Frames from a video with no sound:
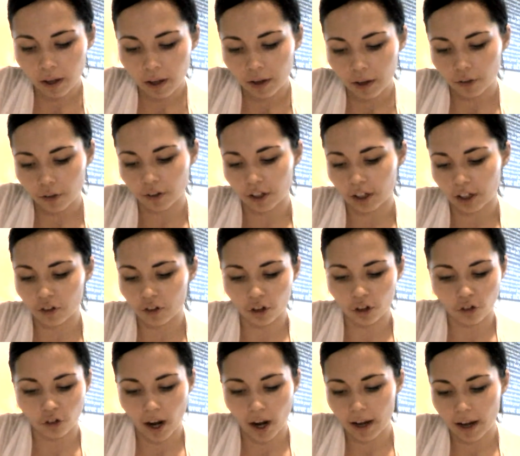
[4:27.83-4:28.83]
You're going to
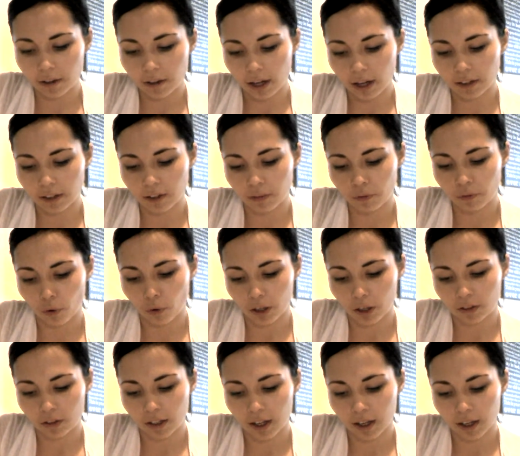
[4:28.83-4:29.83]
just write
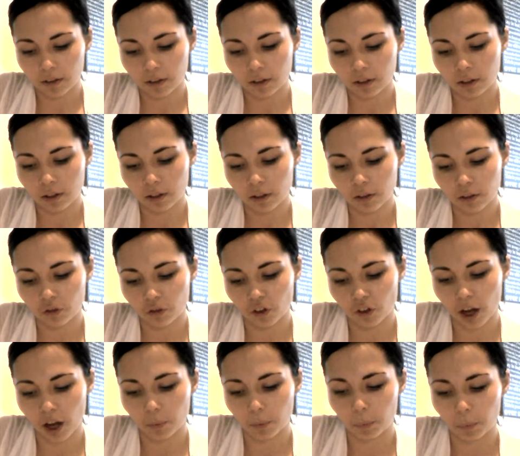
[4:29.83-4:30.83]
1946,
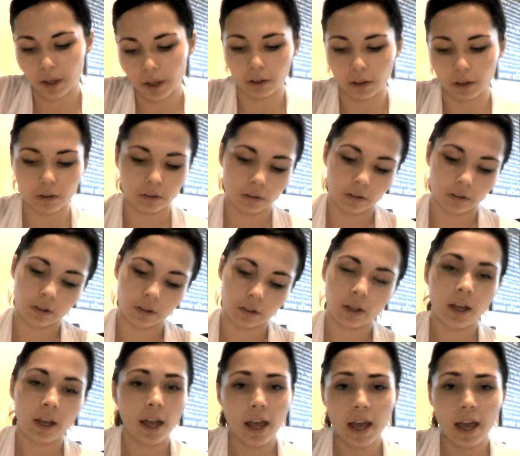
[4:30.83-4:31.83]
John Wilkes.
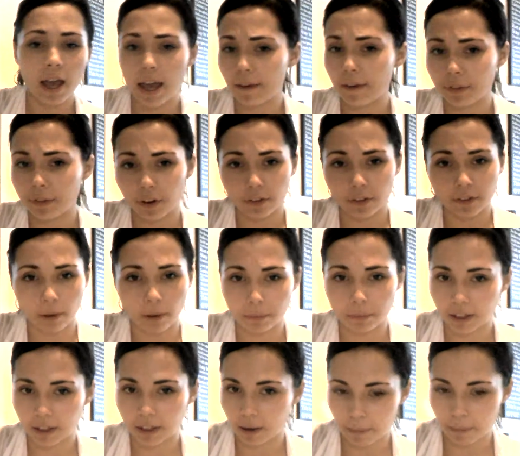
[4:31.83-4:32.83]
If there's
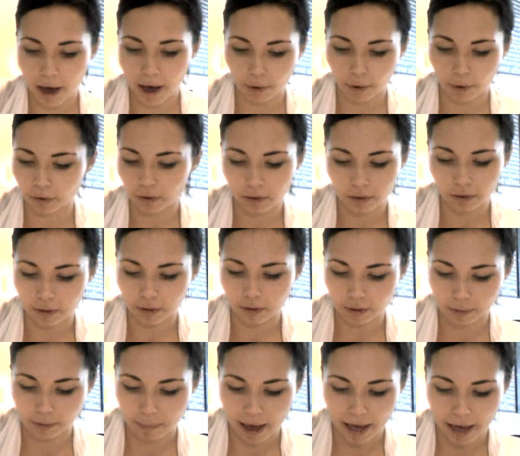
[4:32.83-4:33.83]
something about
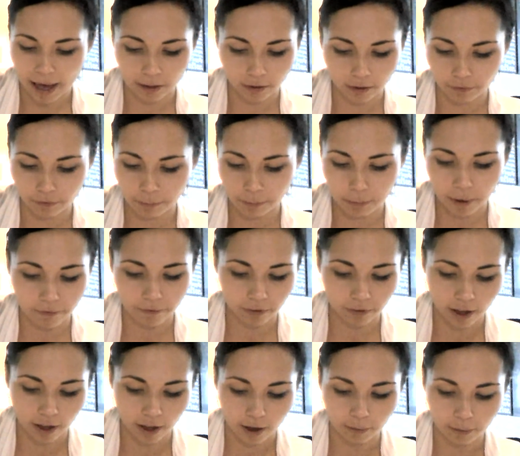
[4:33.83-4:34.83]
the Battle of the
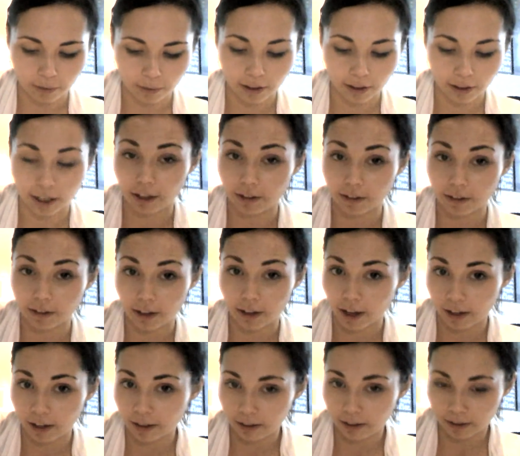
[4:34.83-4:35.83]
Buffalo, like I
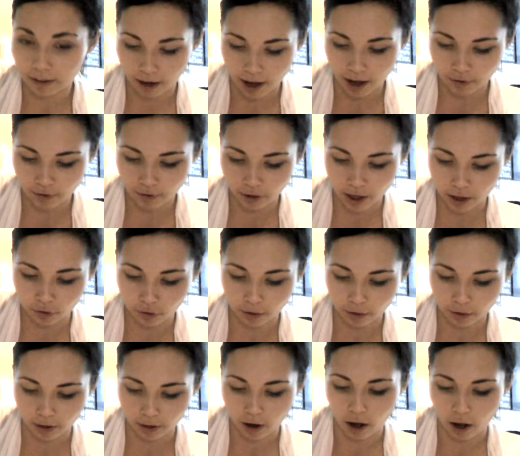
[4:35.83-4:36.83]
said, not
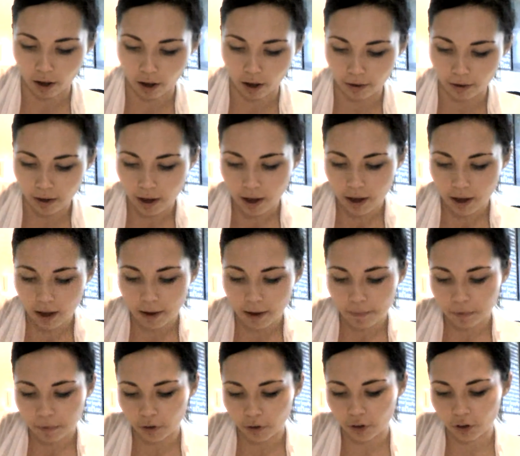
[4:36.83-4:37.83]
educational at all,
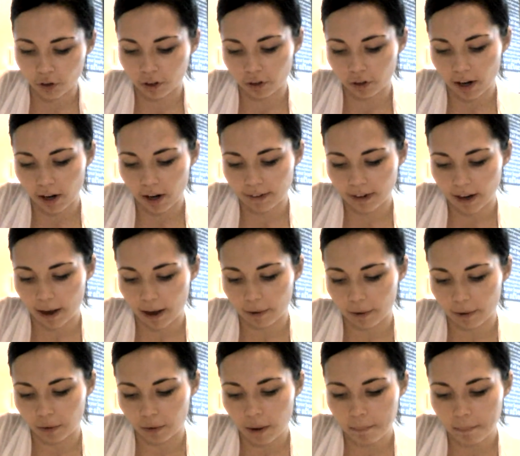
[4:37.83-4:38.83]
you're just going to write
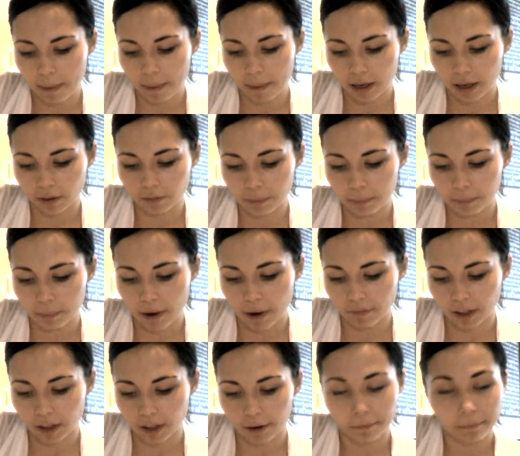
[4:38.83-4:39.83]
down Battle of the
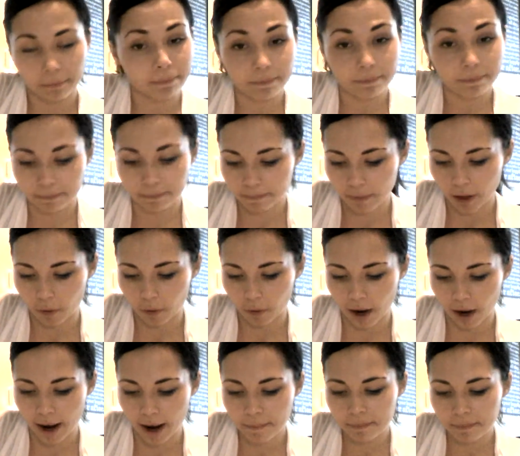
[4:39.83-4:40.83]
Buffalo,
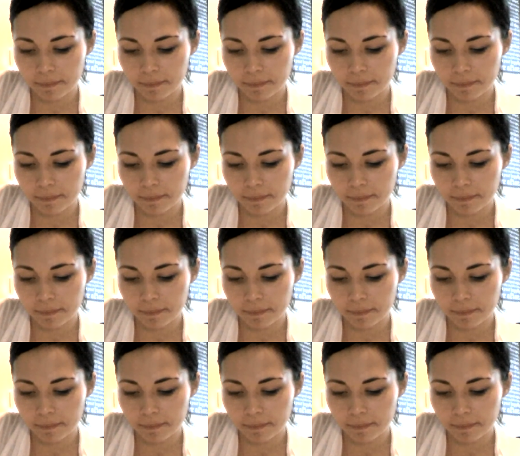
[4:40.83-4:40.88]
okay?